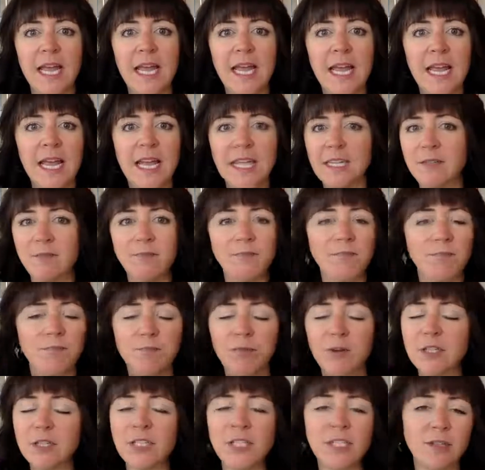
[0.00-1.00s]
it
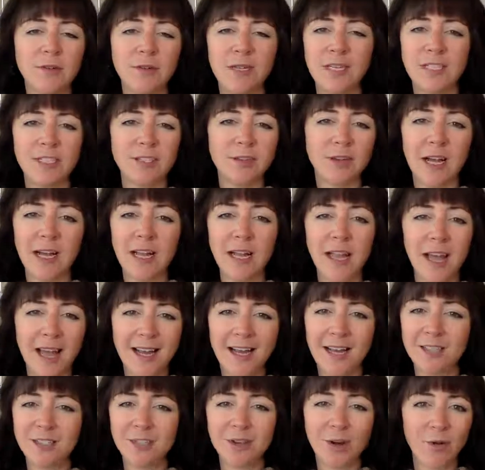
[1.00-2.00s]
puts you into, again,
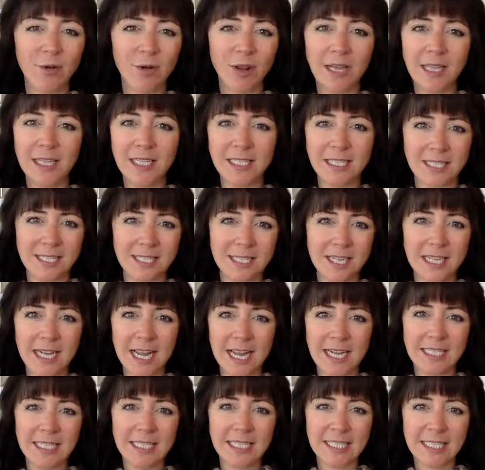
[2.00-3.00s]
a totally
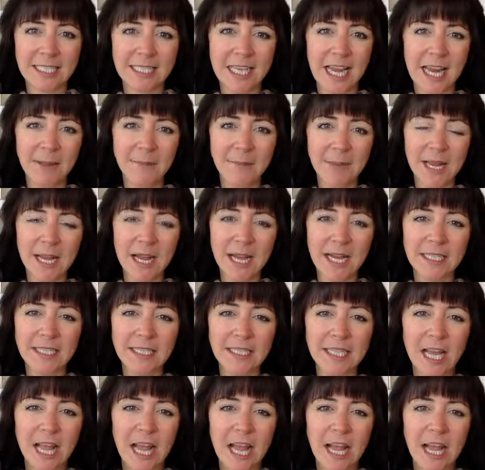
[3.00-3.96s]
disconnected state because